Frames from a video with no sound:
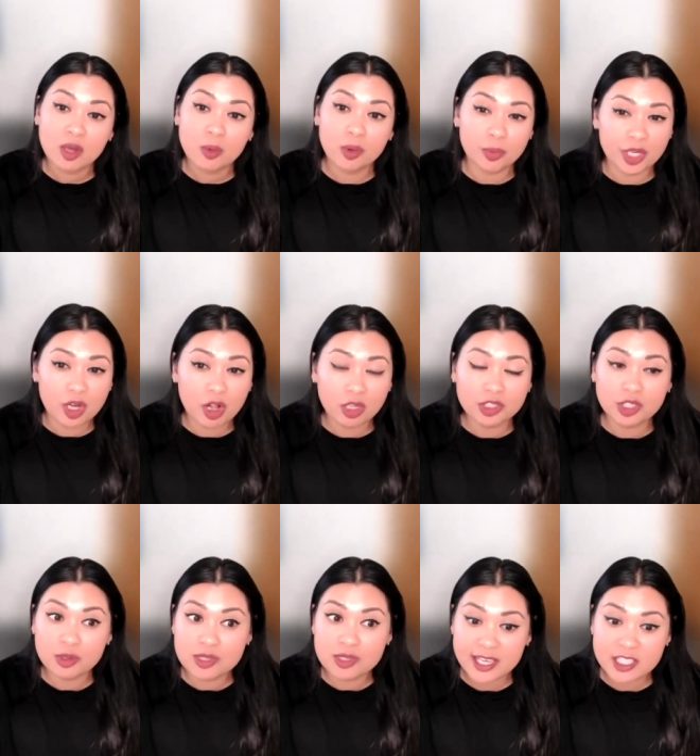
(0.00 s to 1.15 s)
what we called
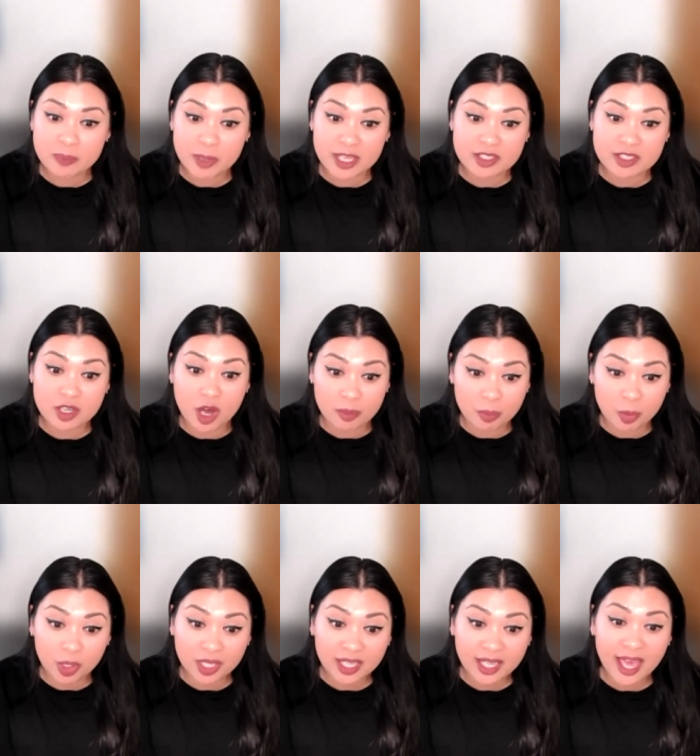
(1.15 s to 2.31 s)
use case based
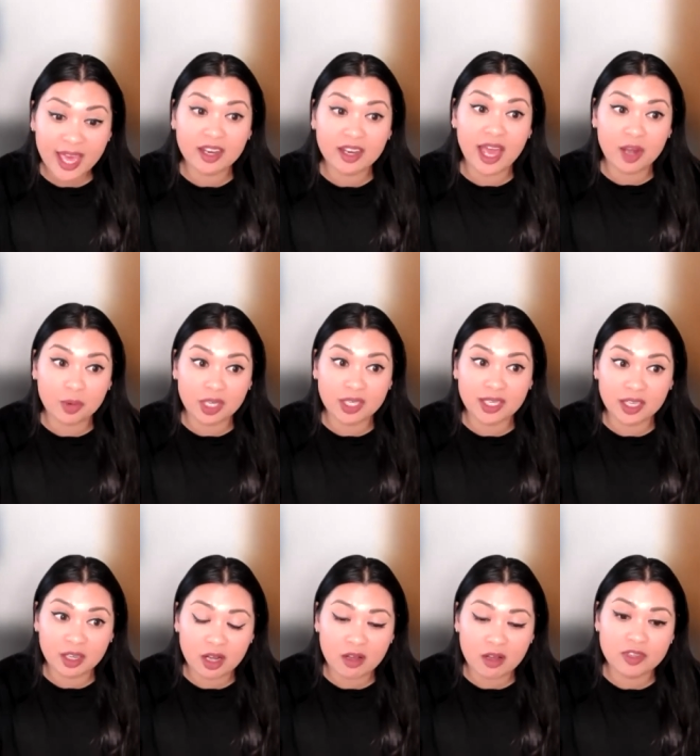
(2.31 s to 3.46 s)
onboarding, and our
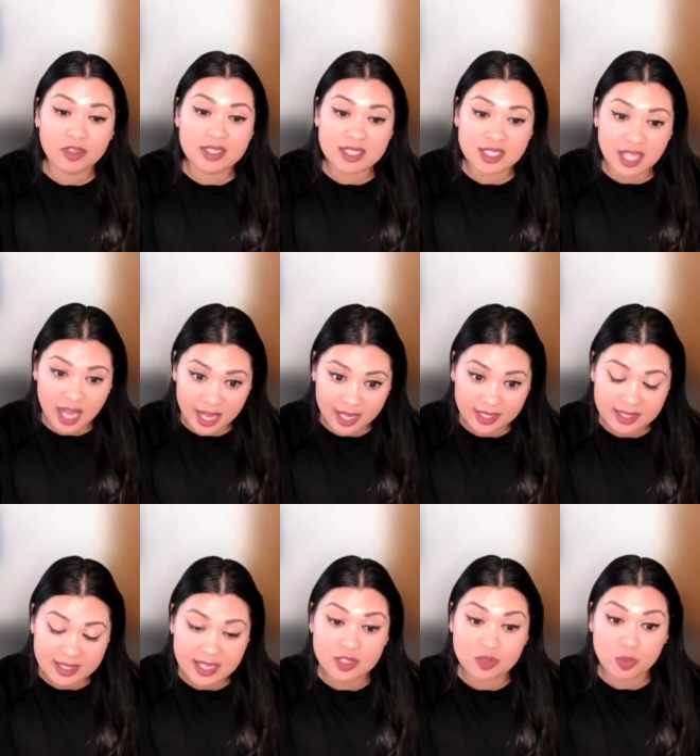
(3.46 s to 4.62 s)
kickoff slides
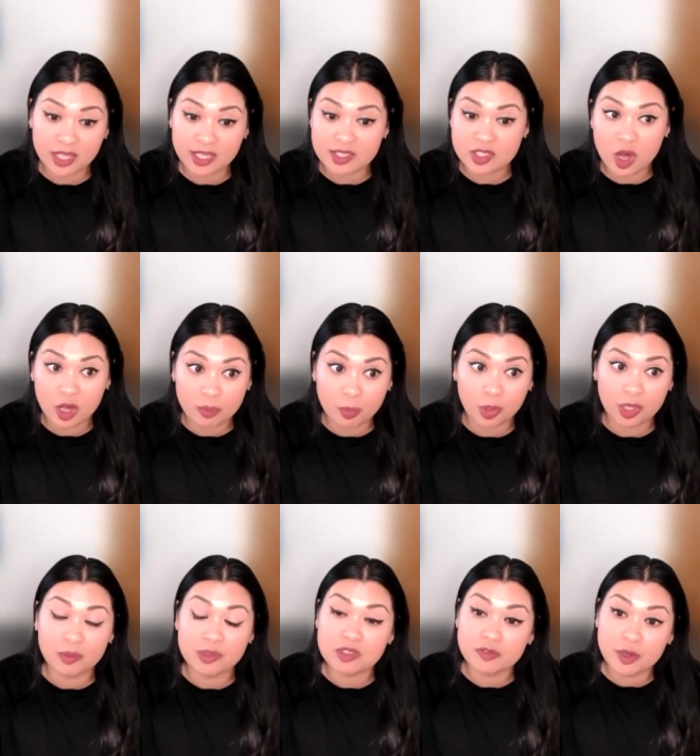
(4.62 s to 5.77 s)
as well as onboarding
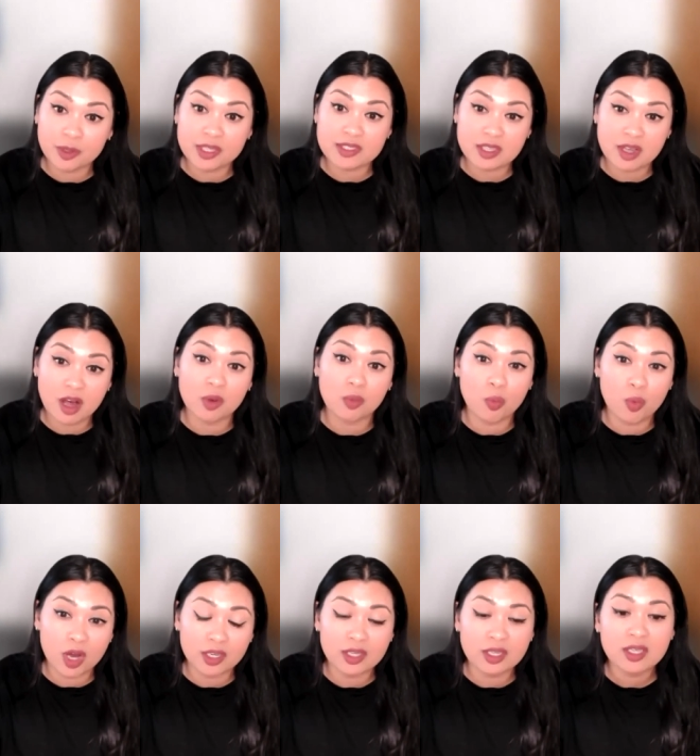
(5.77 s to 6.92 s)
was focused on
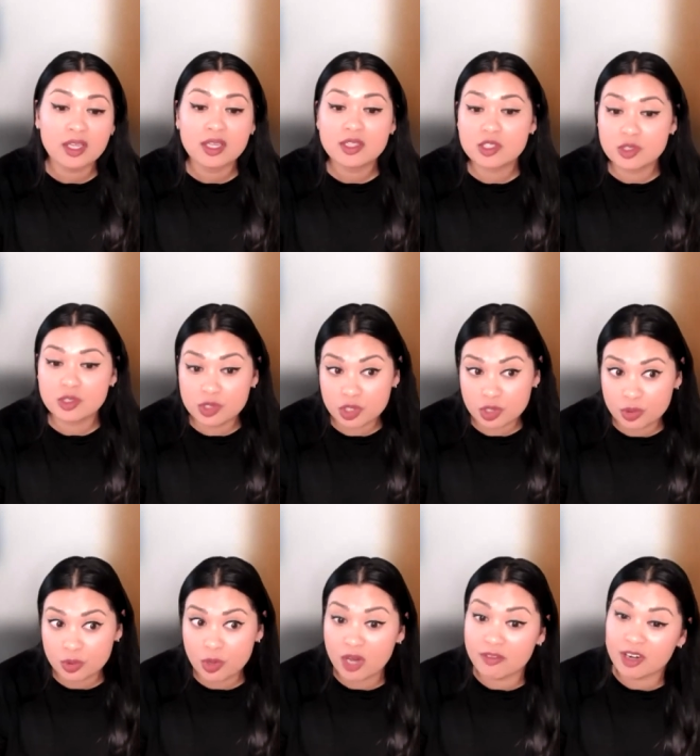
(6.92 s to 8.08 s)
1 to
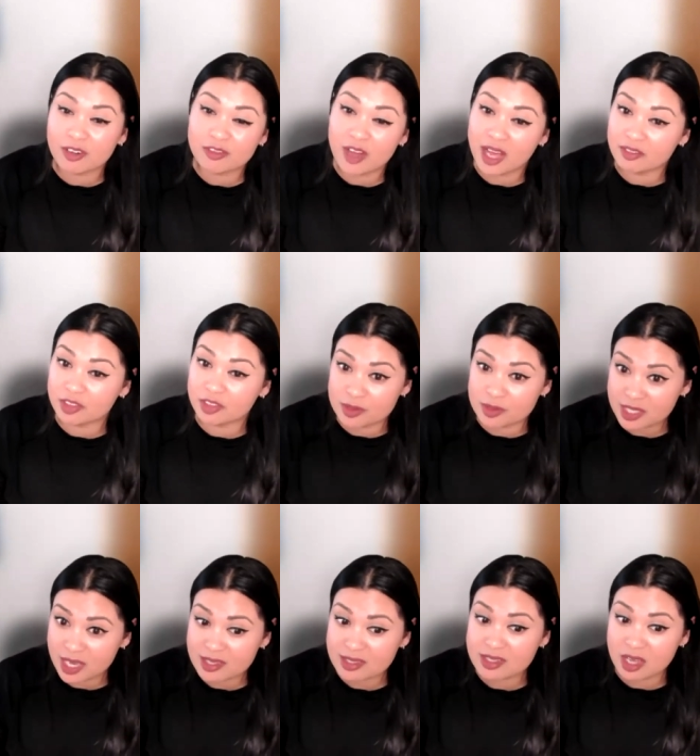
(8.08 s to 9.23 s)
2 of our 5 use
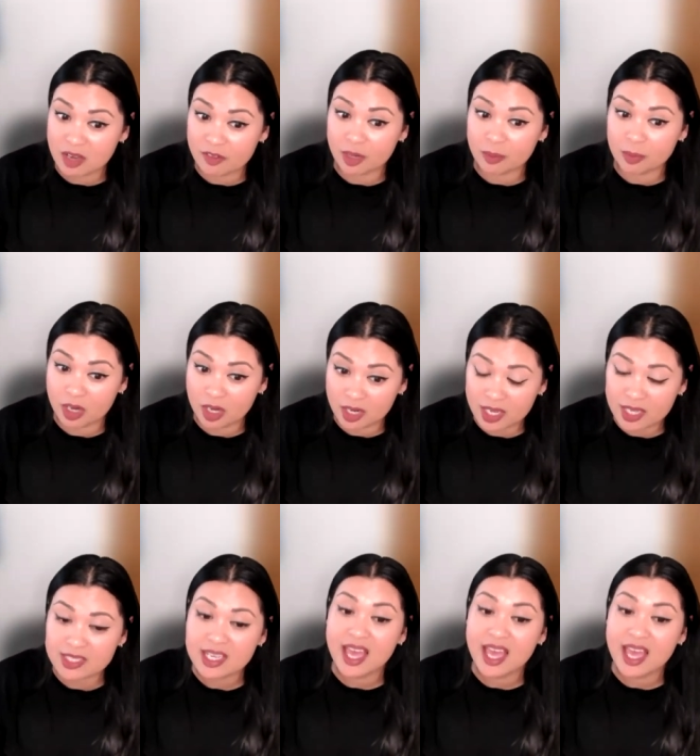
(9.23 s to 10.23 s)
cases of our product.